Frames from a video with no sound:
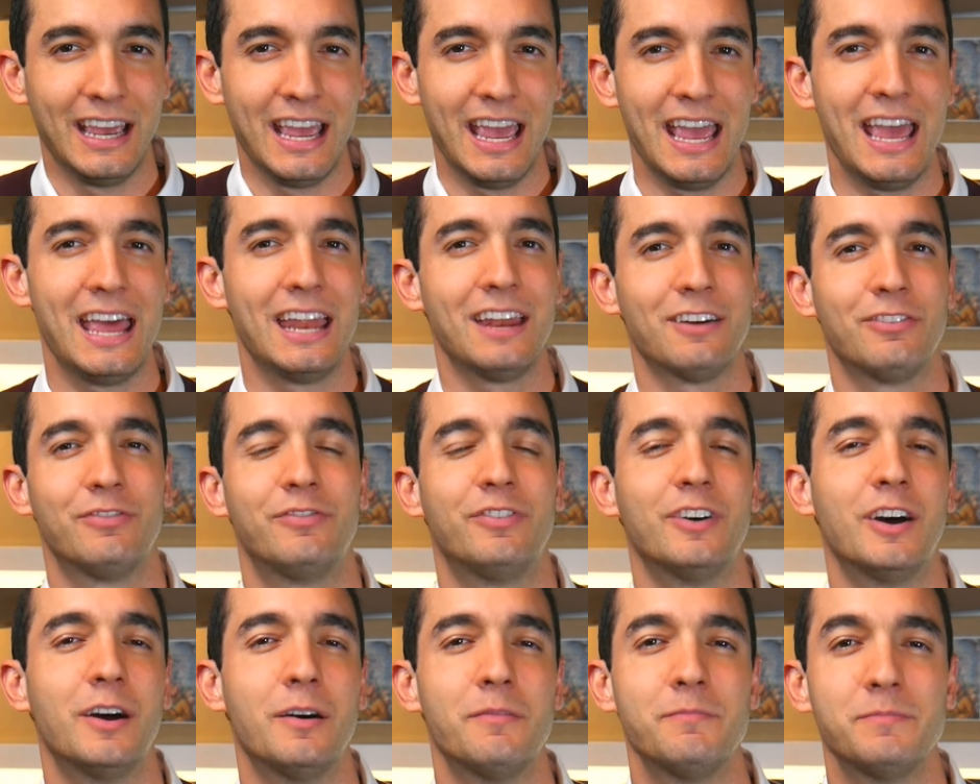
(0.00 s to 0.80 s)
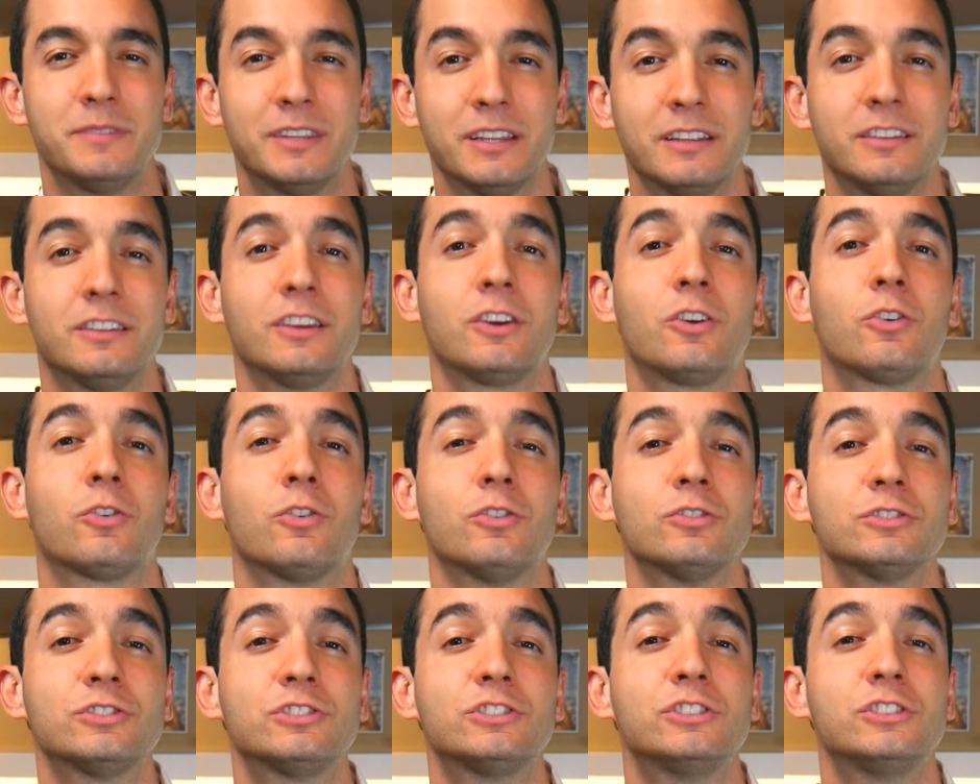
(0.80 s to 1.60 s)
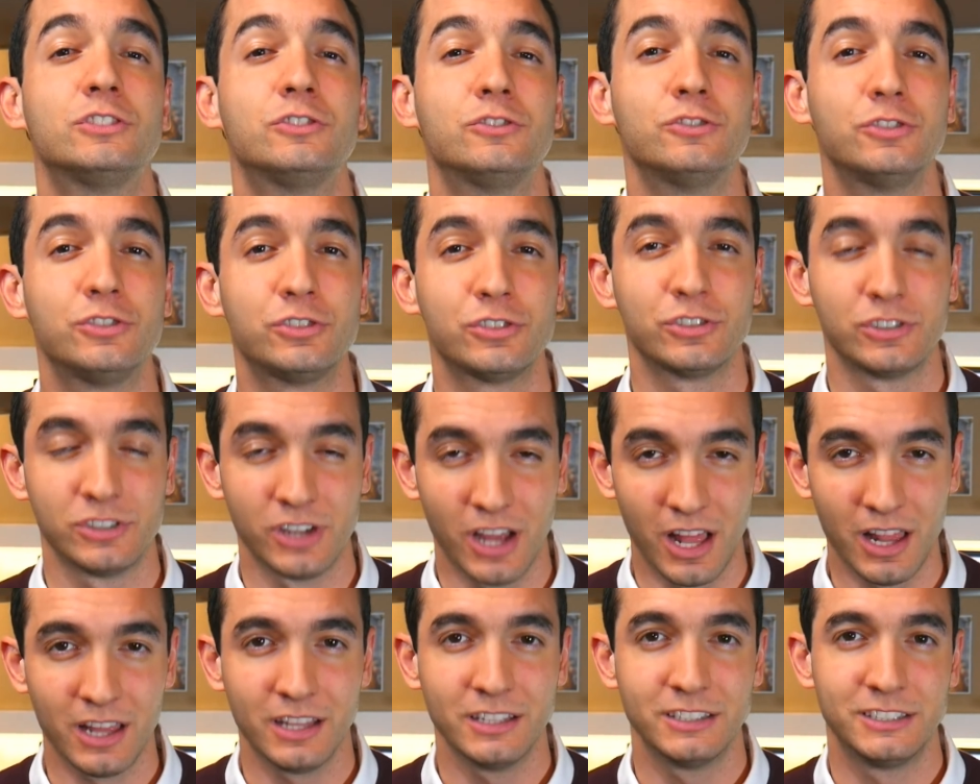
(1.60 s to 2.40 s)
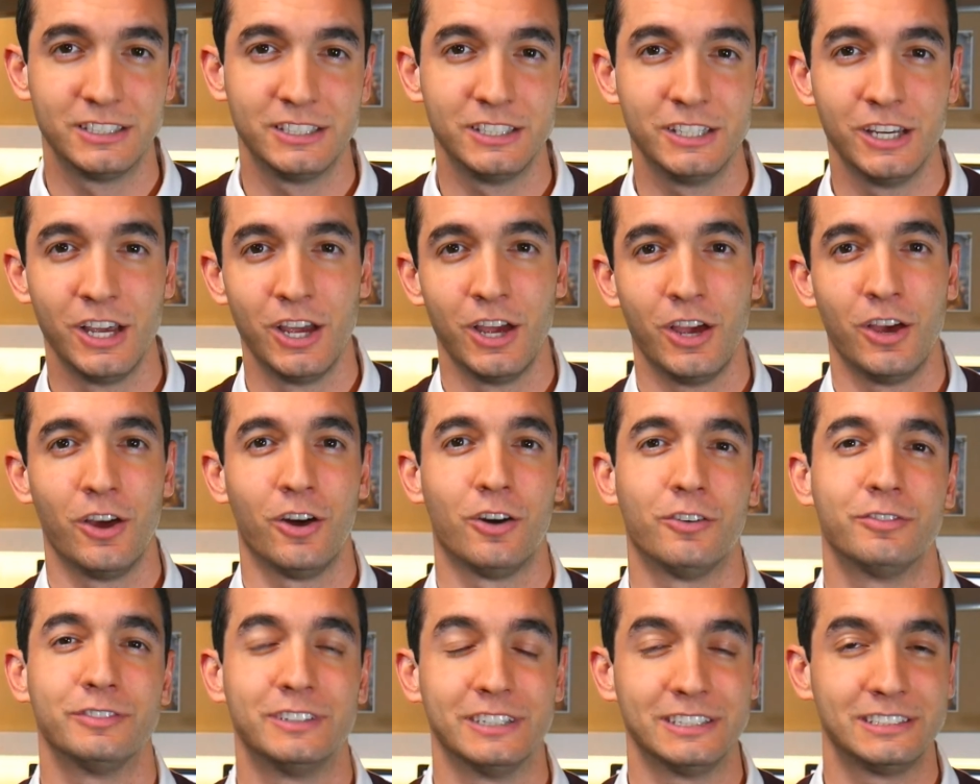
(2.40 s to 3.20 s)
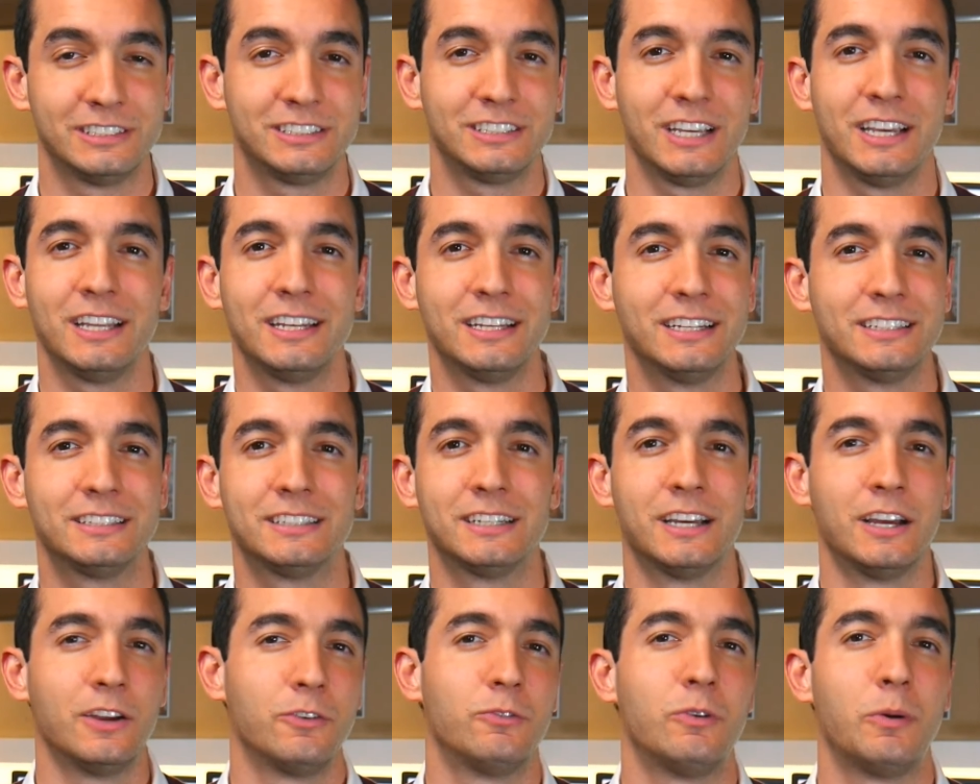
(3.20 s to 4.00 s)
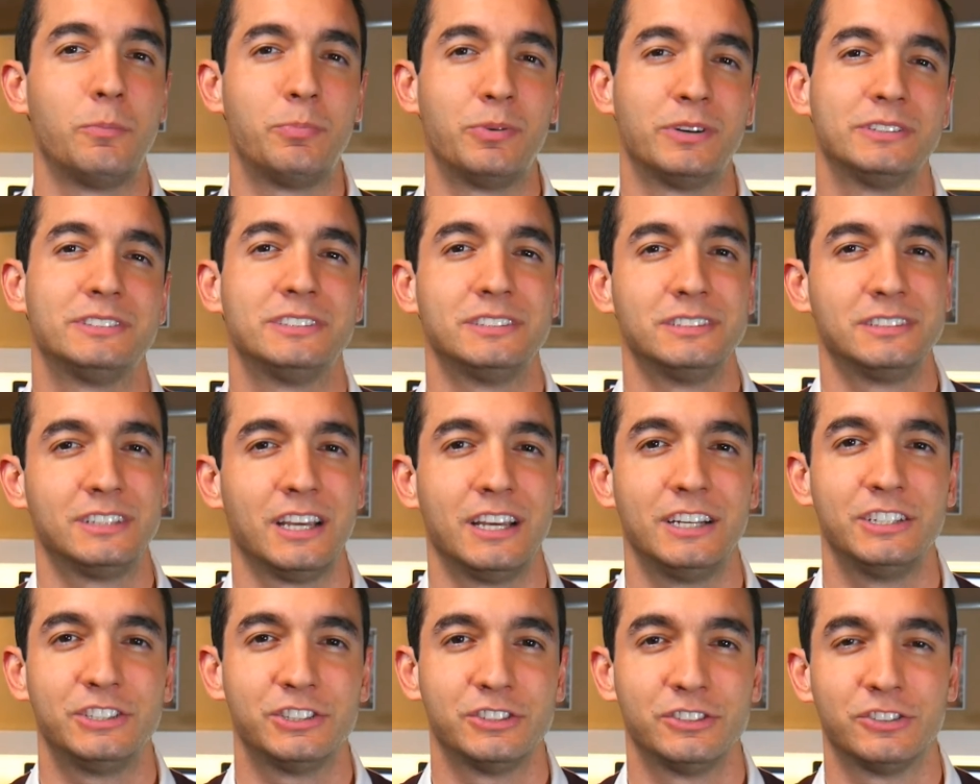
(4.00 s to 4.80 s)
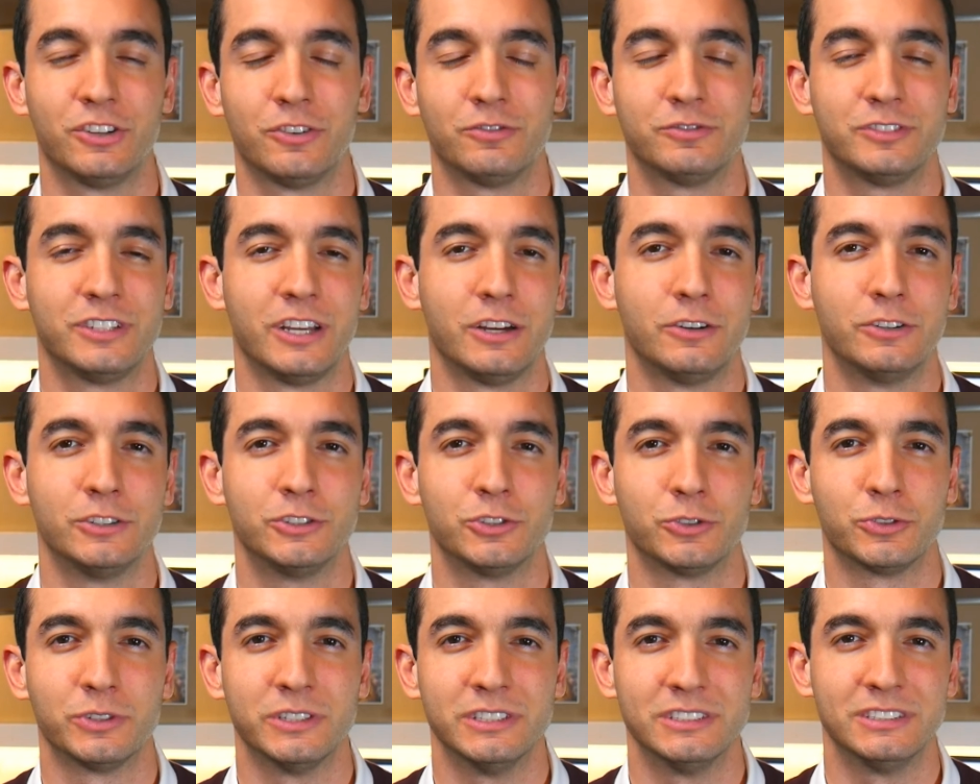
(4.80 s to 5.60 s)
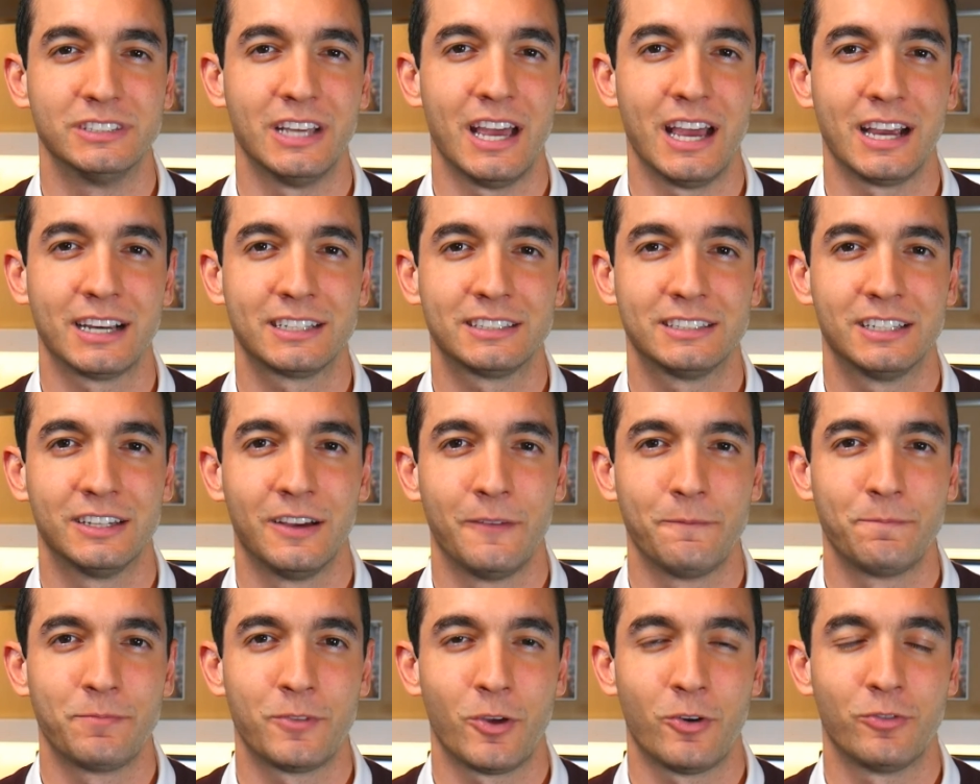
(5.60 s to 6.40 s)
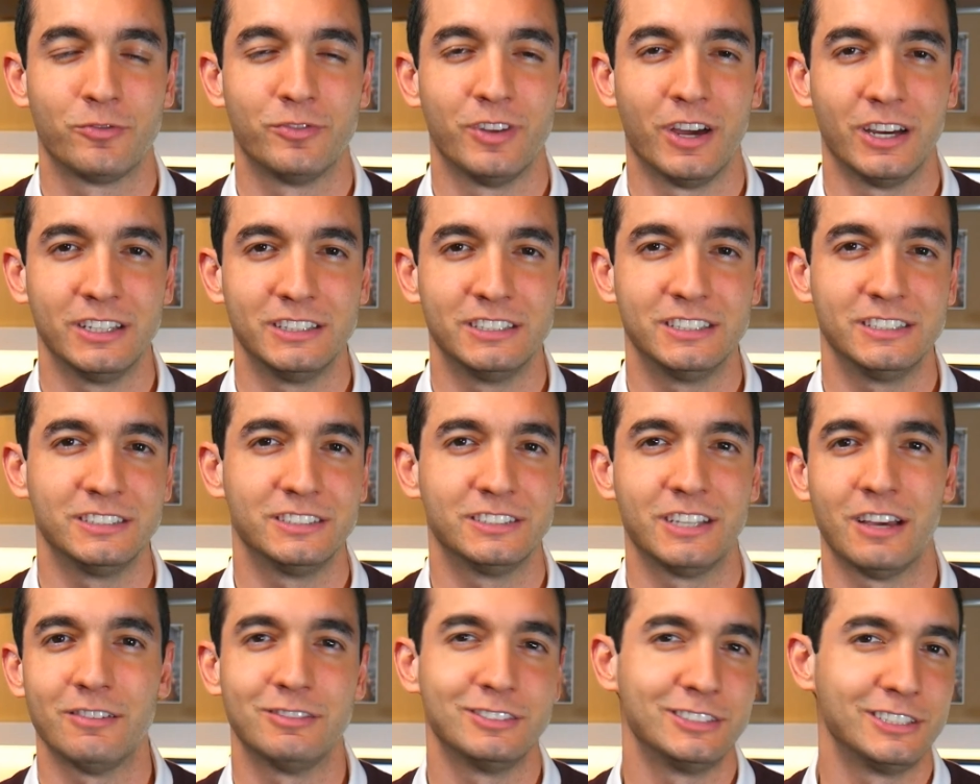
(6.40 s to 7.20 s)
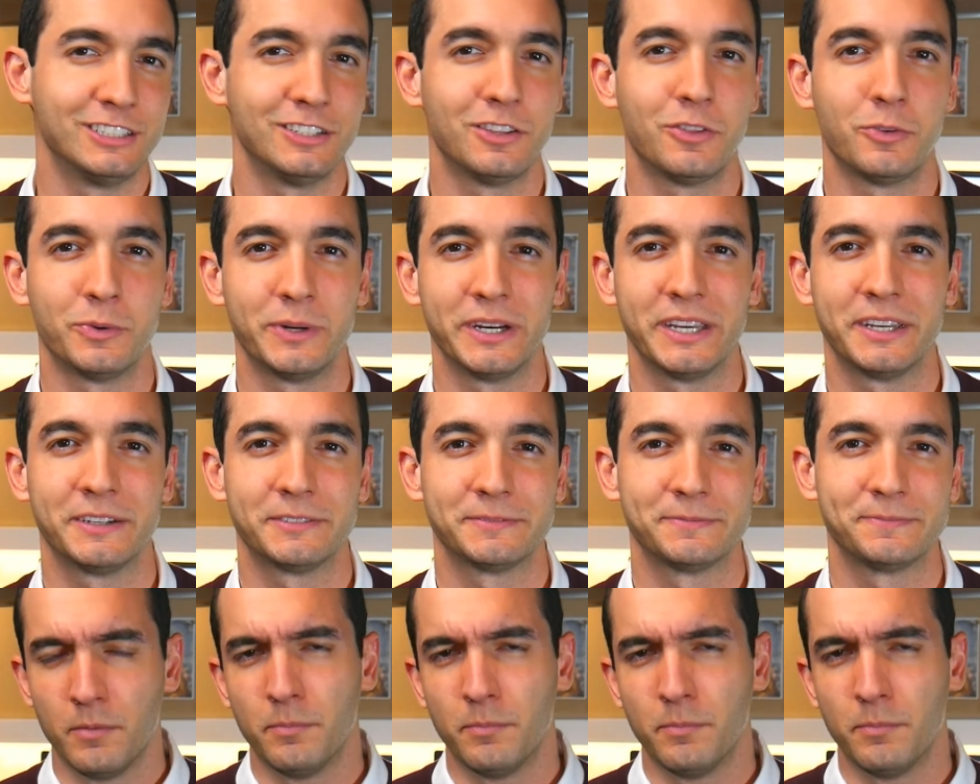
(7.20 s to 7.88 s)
and affirmed the constitutionality of the Senate Representations of Territories Act of 1973.